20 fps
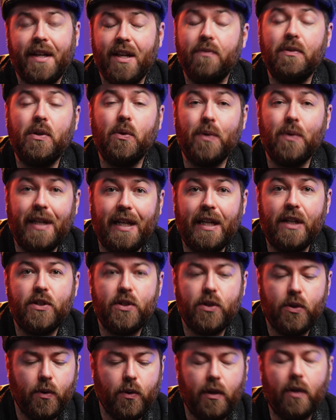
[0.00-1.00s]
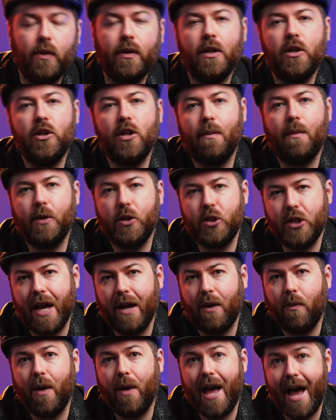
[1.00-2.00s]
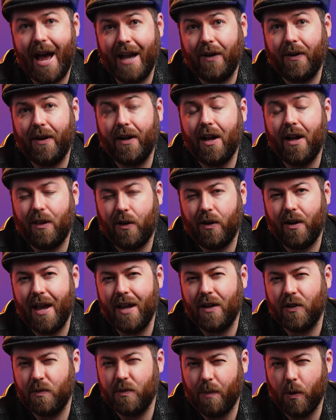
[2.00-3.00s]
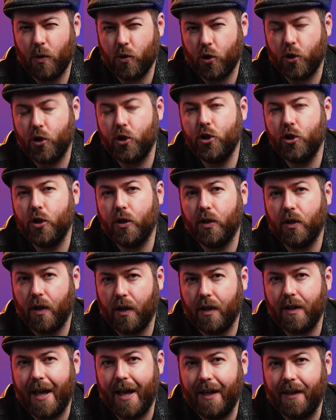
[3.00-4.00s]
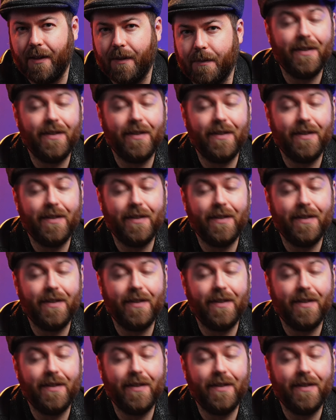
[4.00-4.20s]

if you need to, you can double check what accurate color and exposure should look like.